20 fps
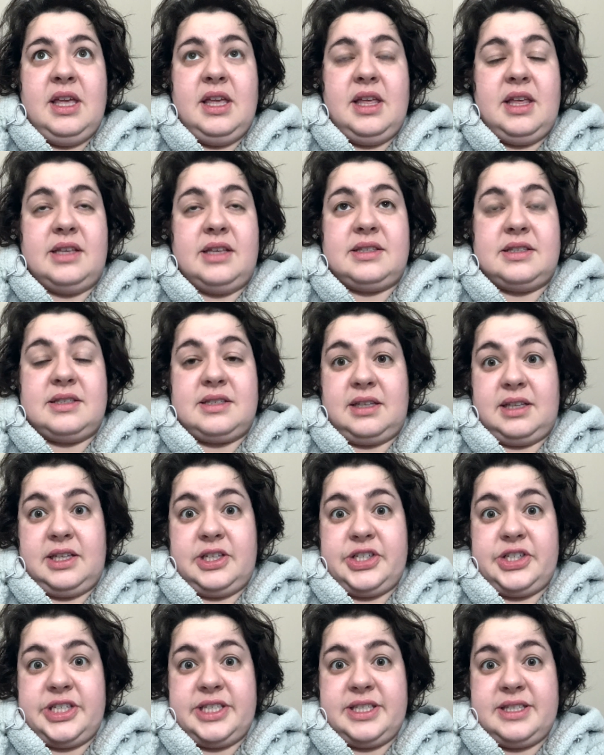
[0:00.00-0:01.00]
this is
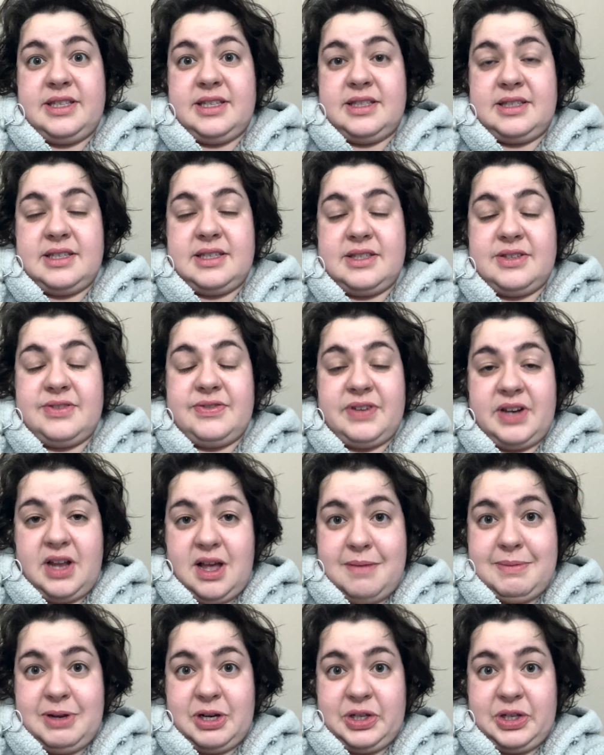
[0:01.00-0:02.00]
delicious. This is
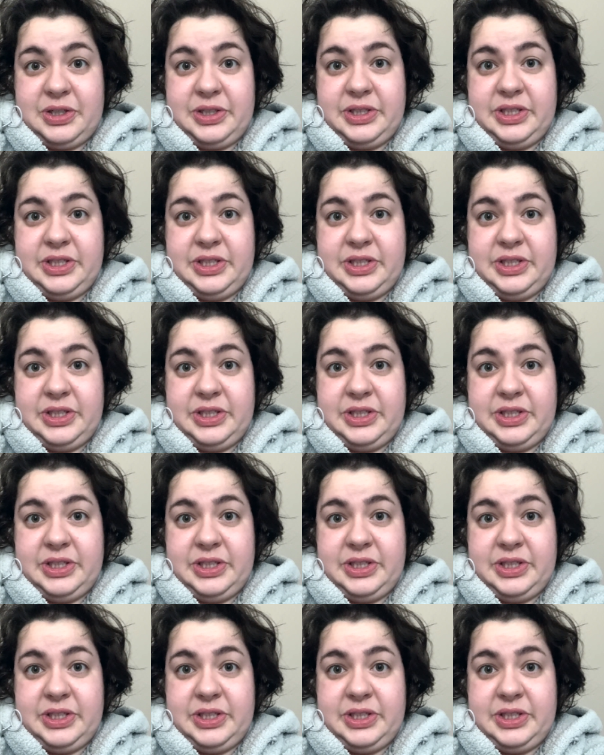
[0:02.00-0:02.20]
phenomenal.